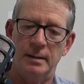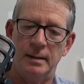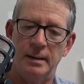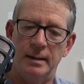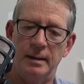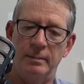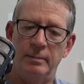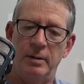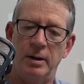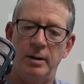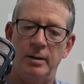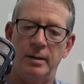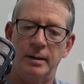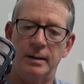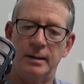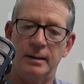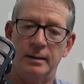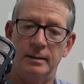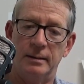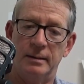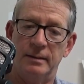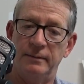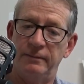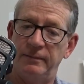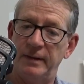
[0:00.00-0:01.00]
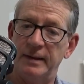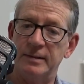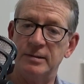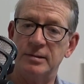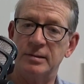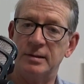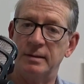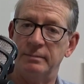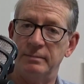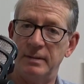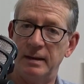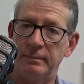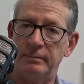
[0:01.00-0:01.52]
an American defense
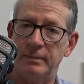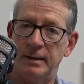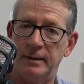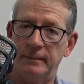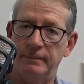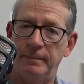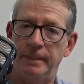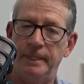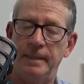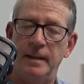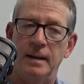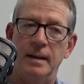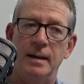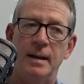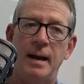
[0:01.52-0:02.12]
commitment,